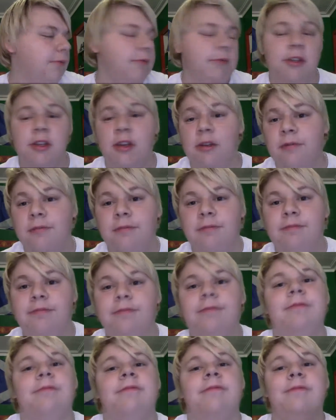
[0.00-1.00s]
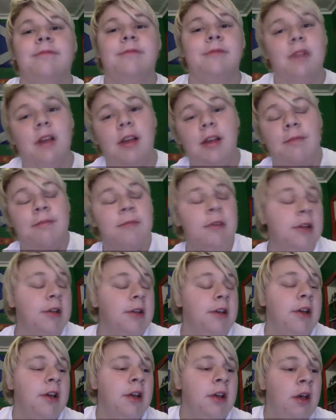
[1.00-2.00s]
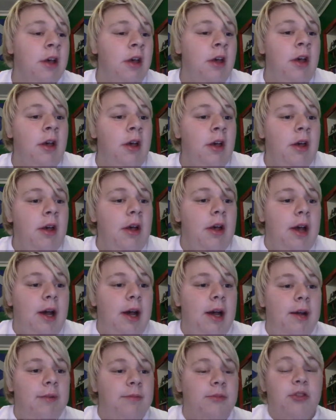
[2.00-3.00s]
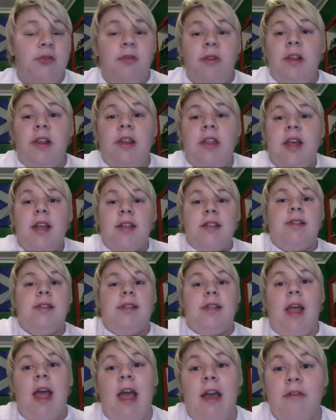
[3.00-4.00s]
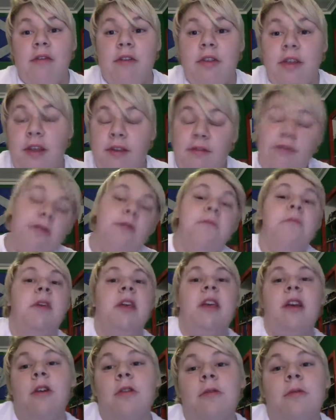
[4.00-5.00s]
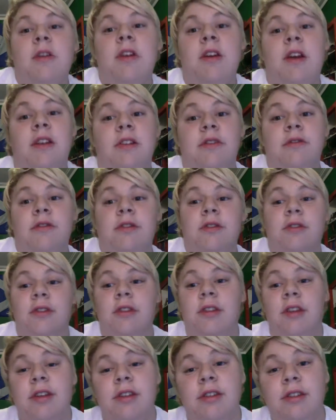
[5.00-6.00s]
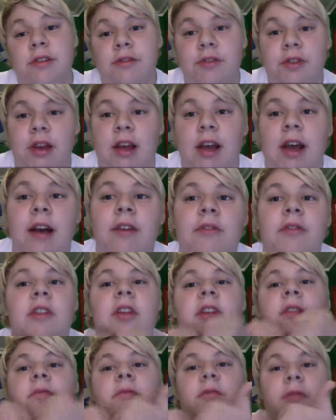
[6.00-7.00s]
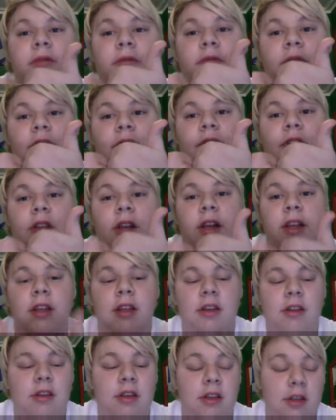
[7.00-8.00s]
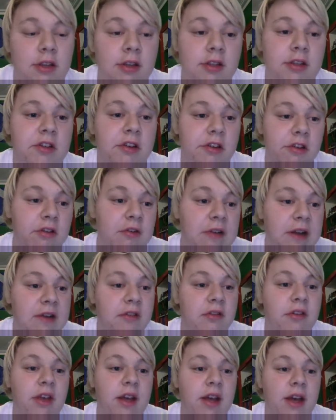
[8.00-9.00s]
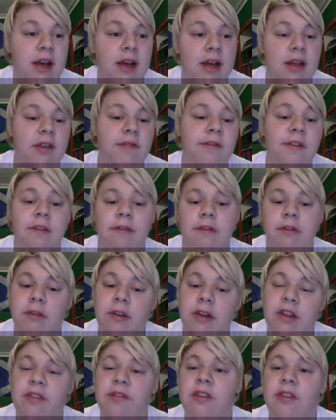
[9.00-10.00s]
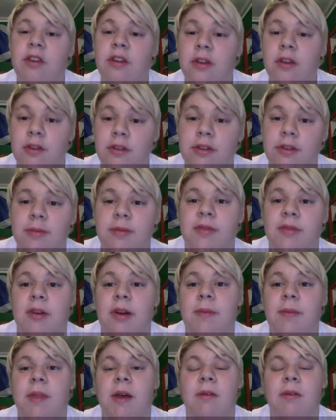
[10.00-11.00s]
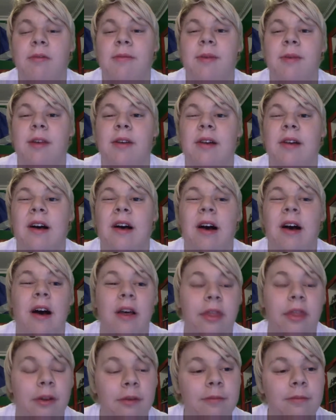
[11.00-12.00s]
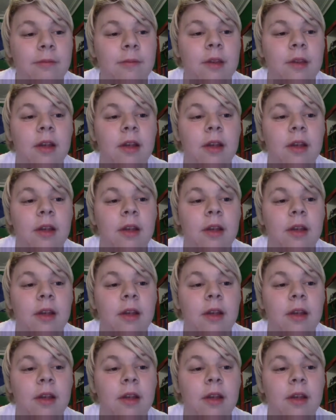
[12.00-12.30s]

So, yeah. Um, so really, that's everything from me. I hope you guys have enjoyed this. If you have, then leave a like, share it around, and if you haven't already, if you could subscribe, that would be awesome.